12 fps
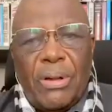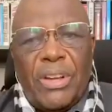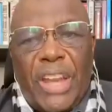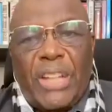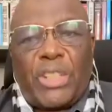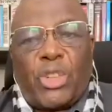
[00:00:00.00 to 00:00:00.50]

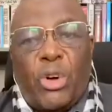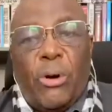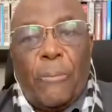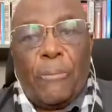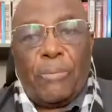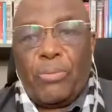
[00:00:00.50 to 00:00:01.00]

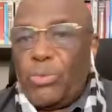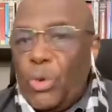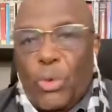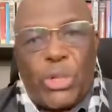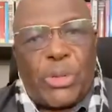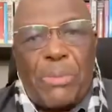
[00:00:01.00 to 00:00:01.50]
NATO
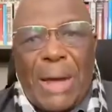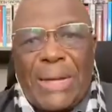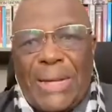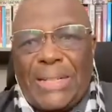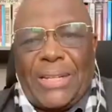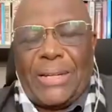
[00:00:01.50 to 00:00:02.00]
was
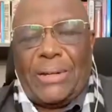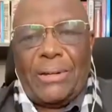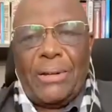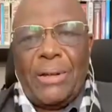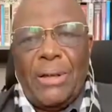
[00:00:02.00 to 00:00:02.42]
mandated.